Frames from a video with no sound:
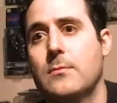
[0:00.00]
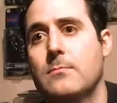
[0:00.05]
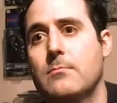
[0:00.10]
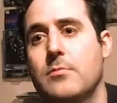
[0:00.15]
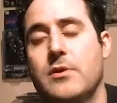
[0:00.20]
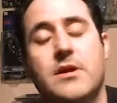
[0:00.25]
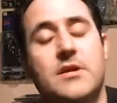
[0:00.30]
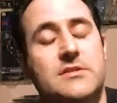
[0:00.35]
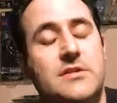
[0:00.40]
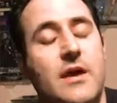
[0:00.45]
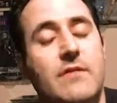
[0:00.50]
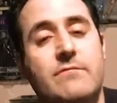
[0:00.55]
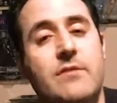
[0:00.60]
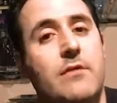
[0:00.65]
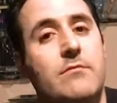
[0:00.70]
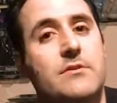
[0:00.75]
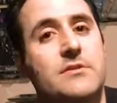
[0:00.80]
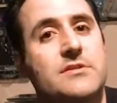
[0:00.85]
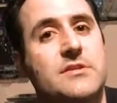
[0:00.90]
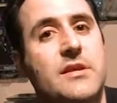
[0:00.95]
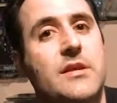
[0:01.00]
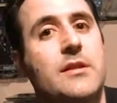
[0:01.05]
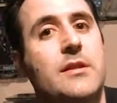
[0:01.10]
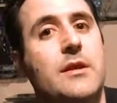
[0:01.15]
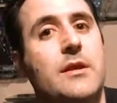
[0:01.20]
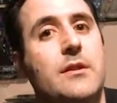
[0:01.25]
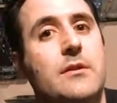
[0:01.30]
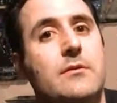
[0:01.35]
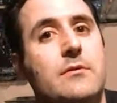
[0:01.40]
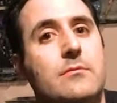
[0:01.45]
because I've never seen
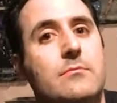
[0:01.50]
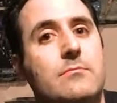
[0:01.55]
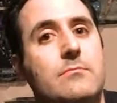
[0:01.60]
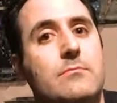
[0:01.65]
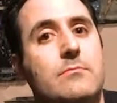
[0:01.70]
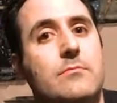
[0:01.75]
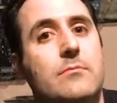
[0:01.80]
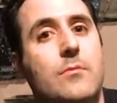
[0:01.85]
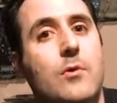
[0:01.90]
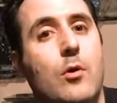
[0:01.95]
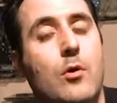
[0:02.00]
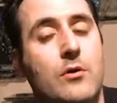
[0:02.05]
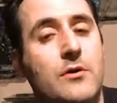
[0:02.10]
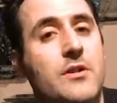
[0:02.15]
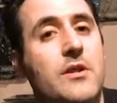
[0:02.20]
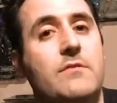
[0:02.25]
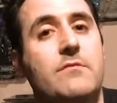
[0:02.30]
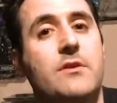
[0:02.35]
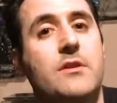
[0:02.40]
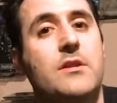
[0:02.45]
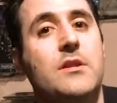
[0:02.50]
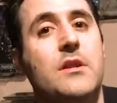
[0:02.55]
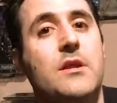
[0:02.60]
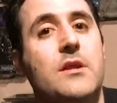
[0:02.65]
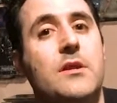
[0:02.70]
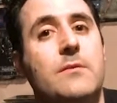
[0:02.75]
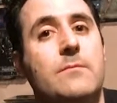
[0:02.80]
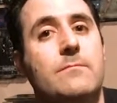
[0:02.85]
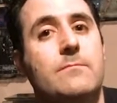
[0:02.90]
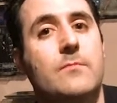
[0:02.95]
it on
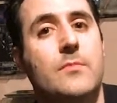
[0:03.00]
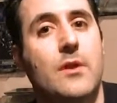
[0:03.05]
DVD